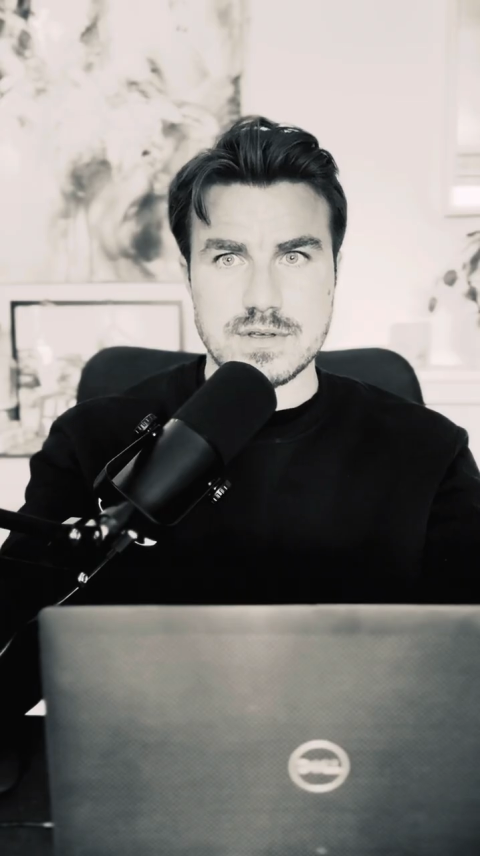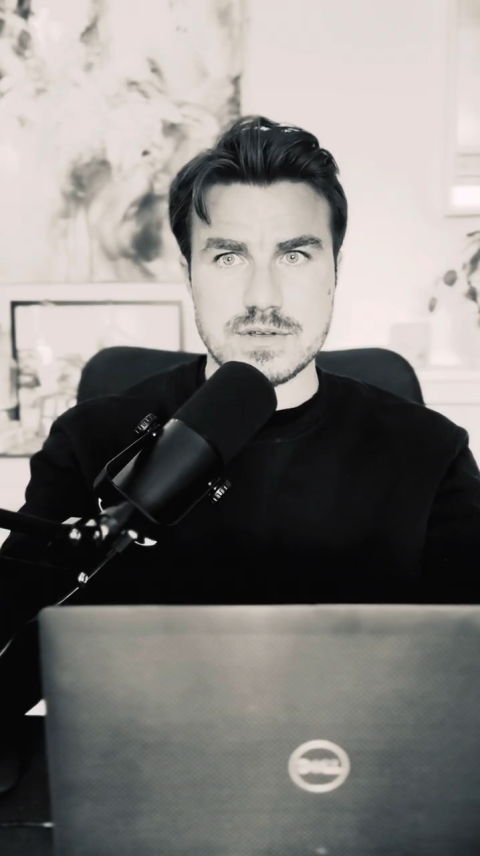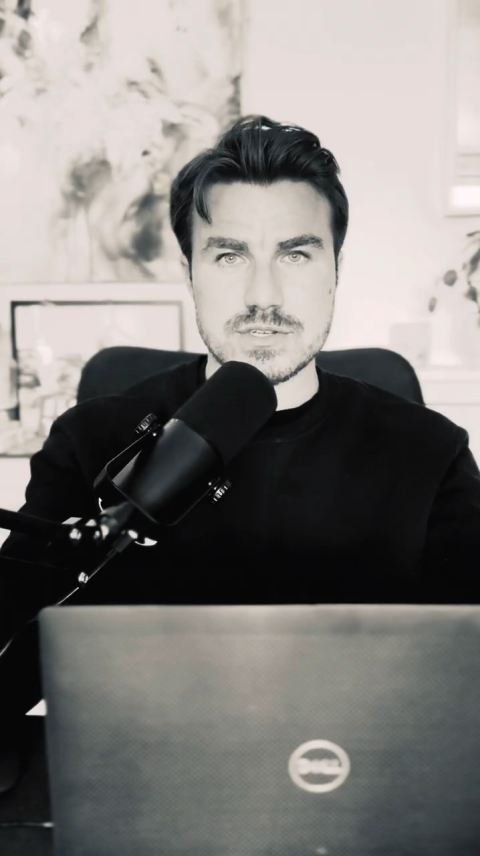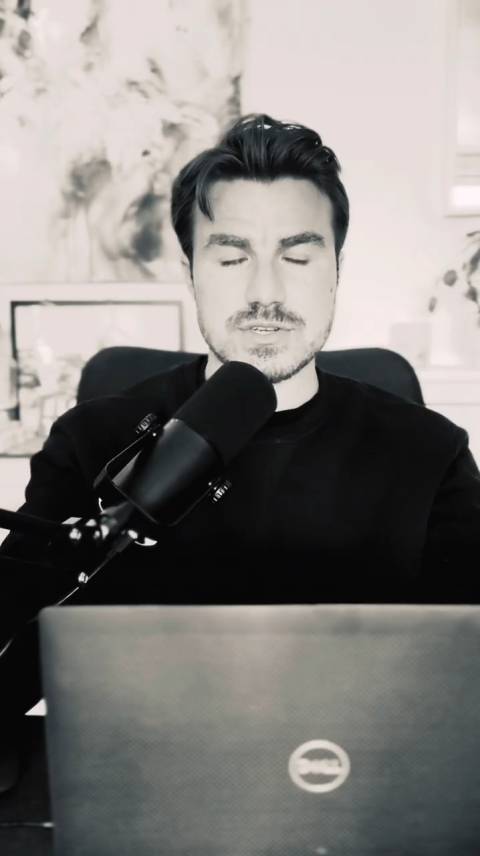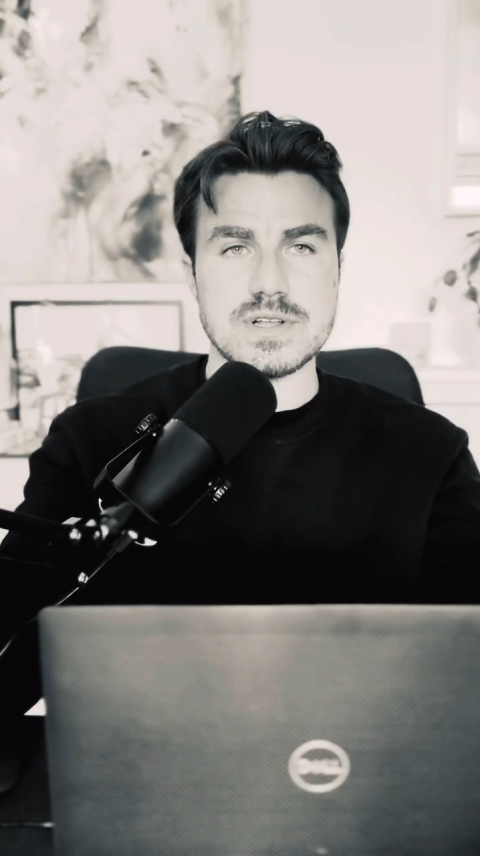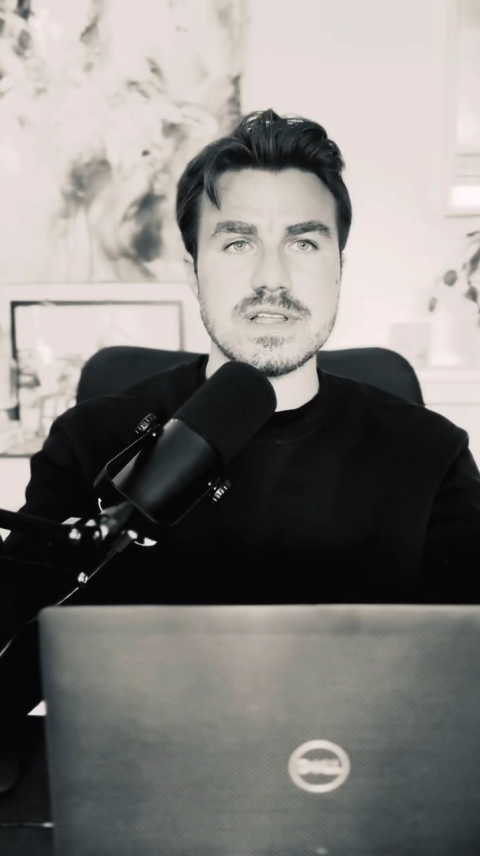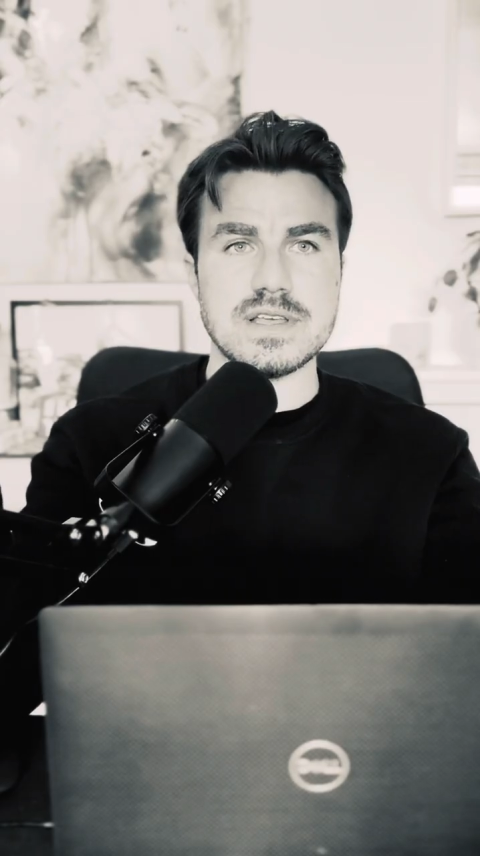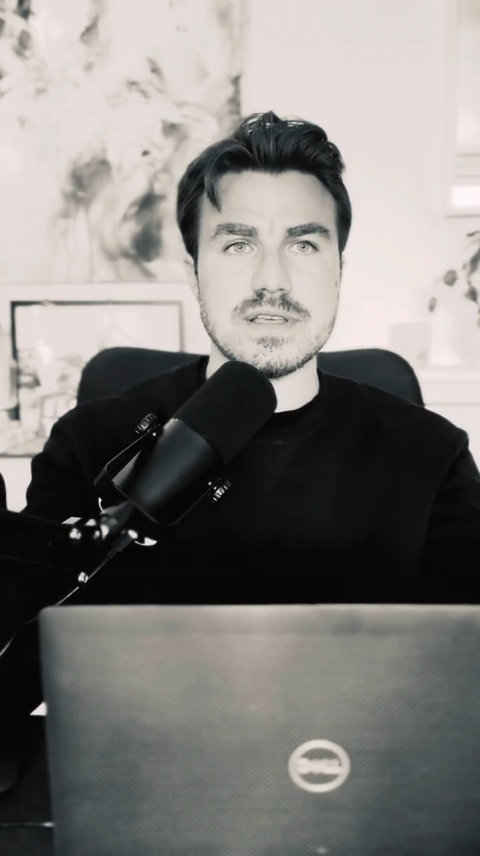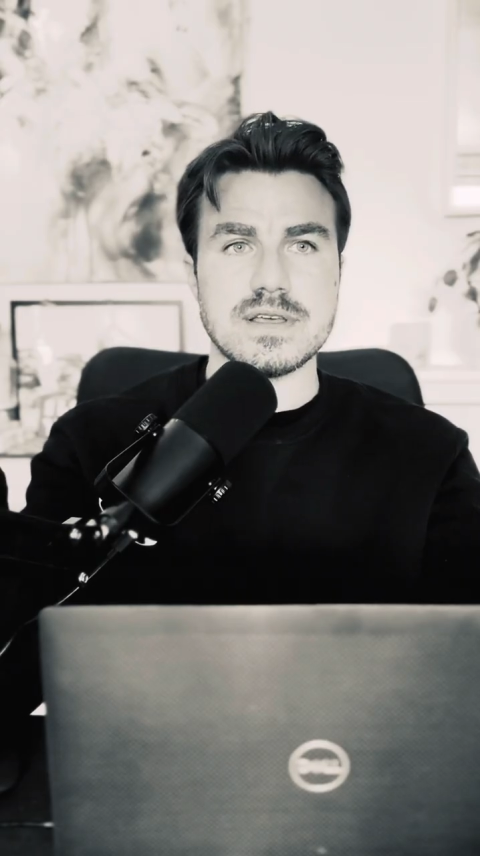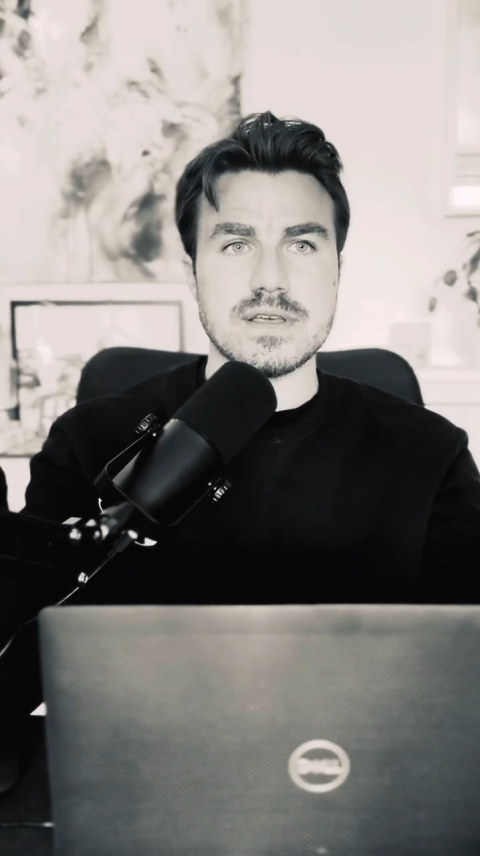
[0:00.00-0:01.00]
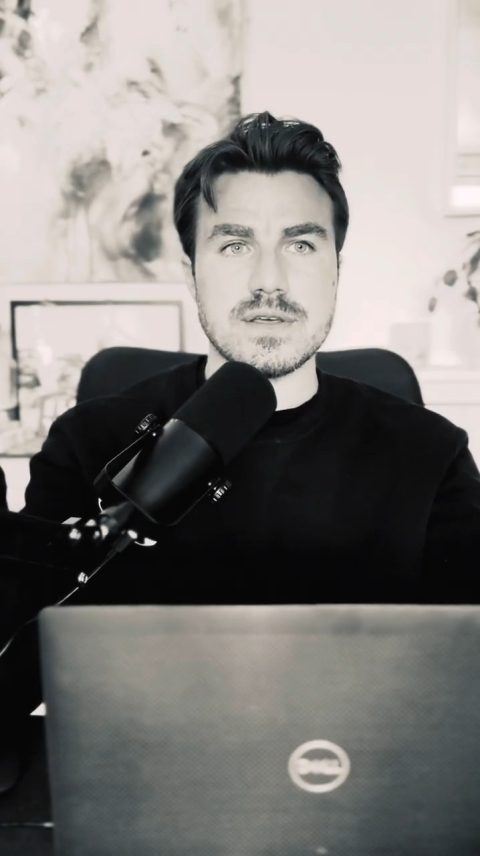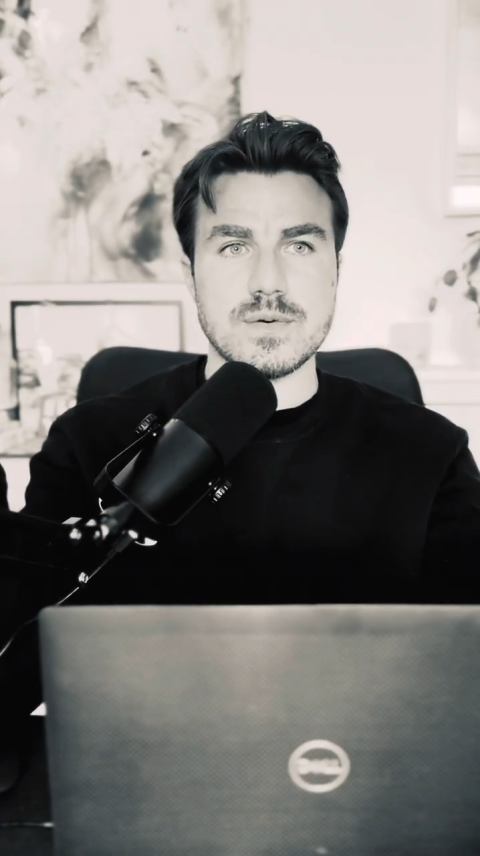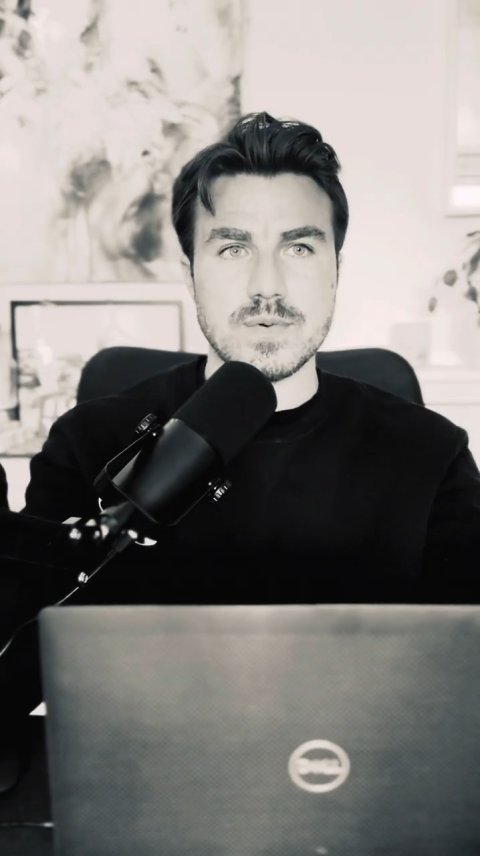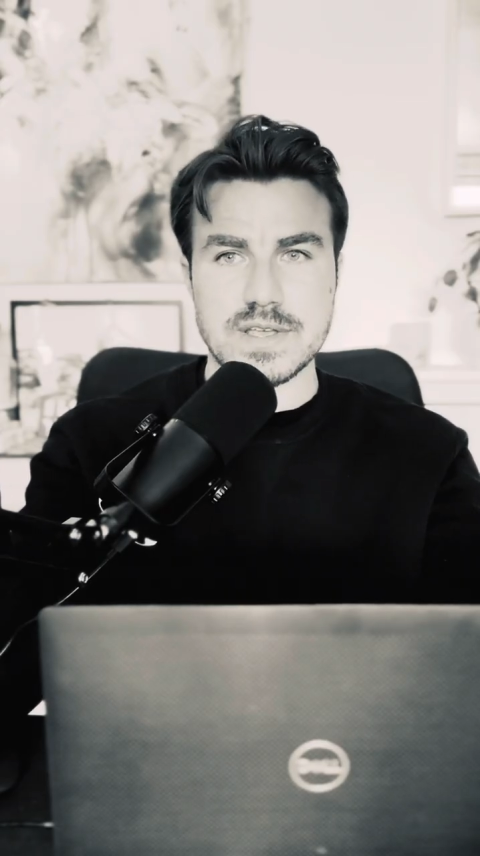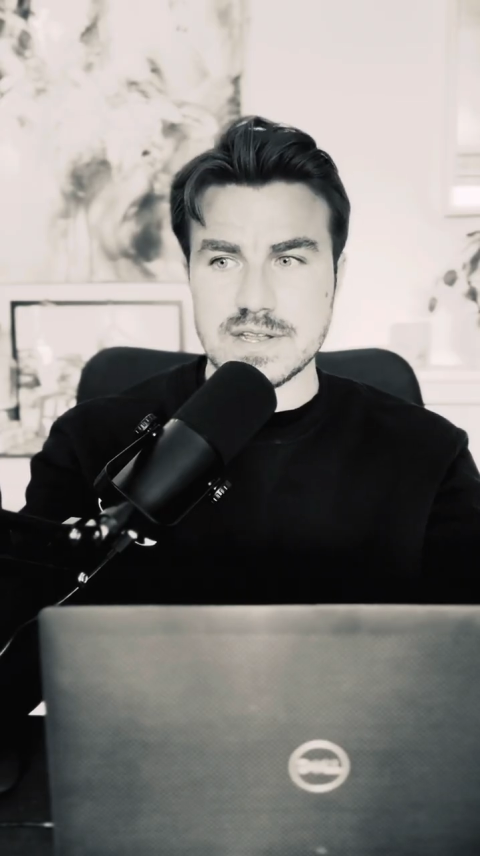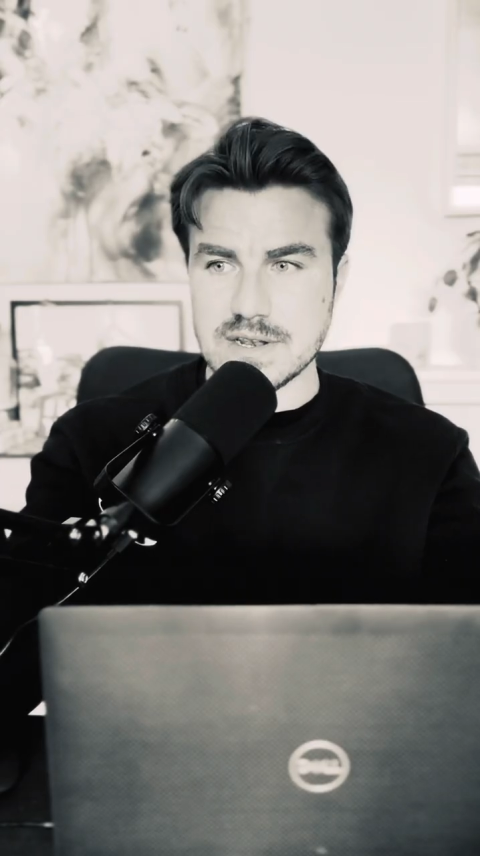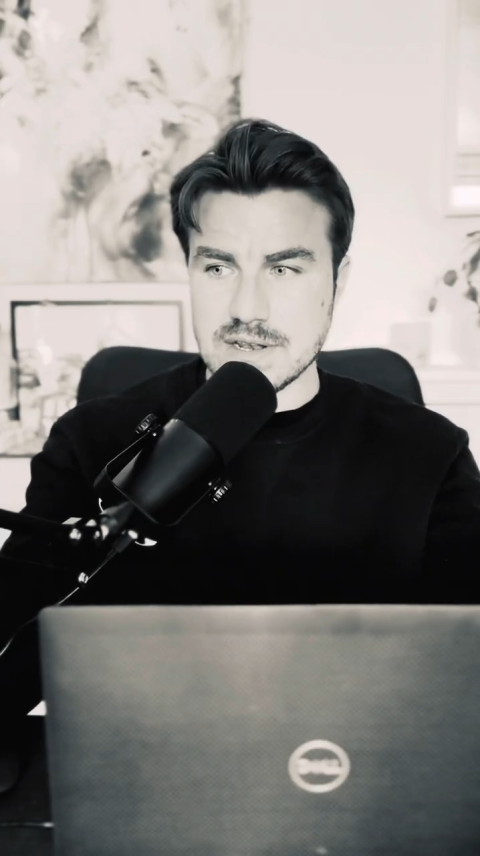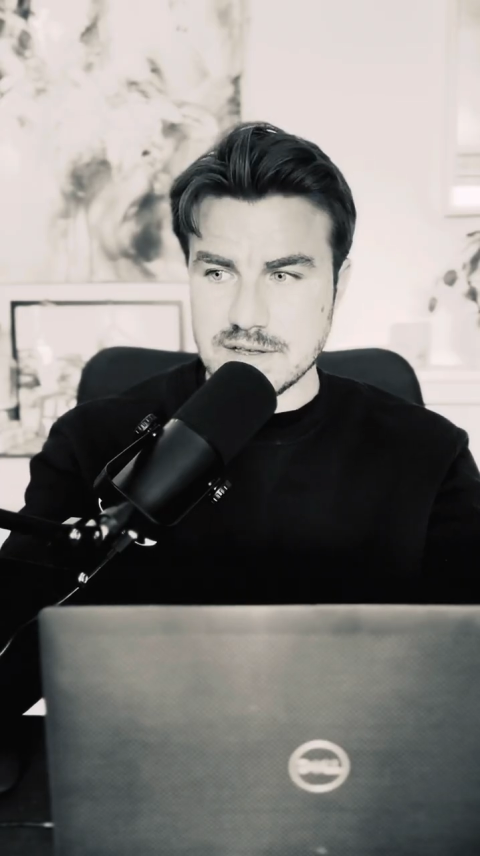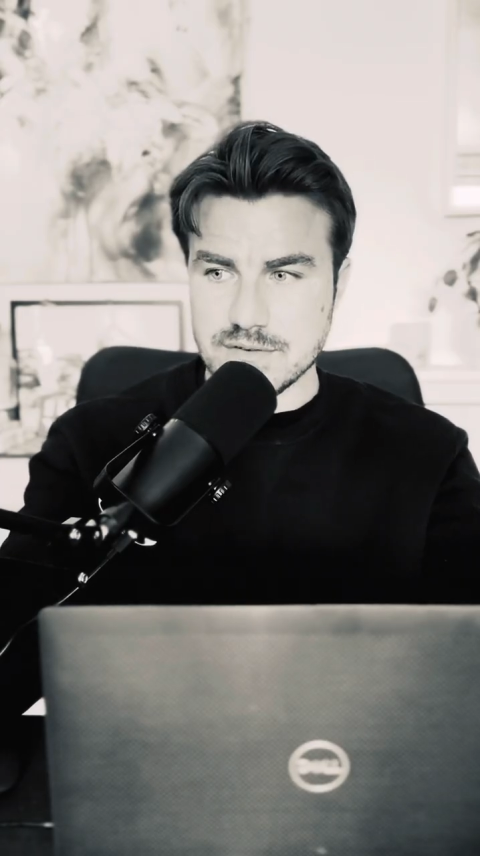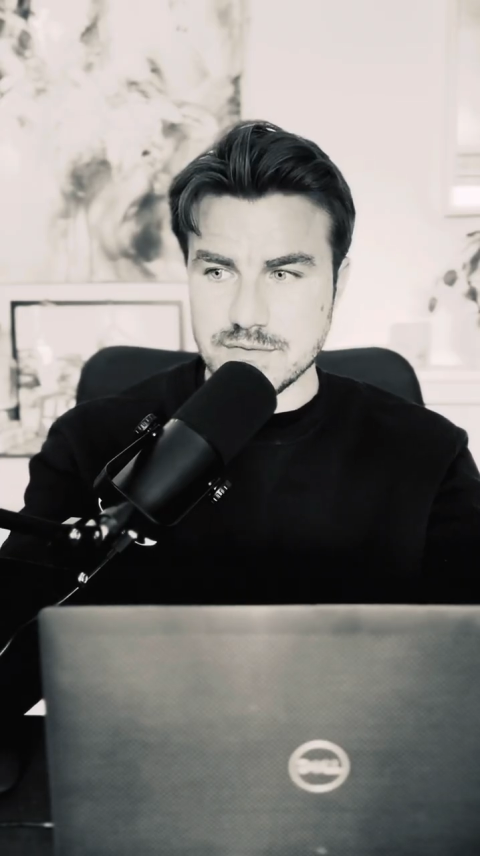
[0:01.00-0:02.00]
Surely we can
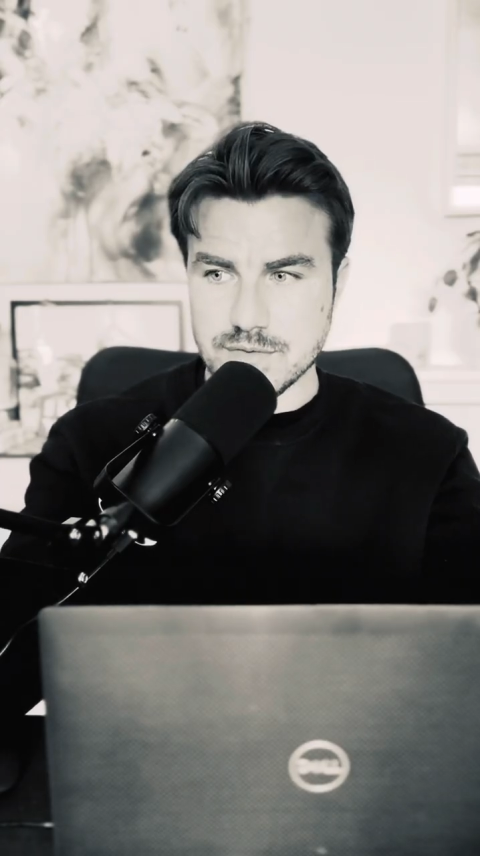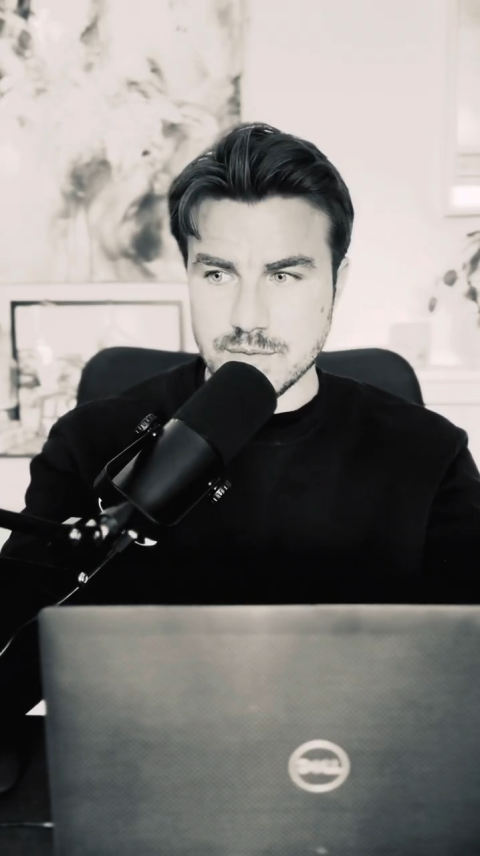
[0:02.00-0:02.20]
live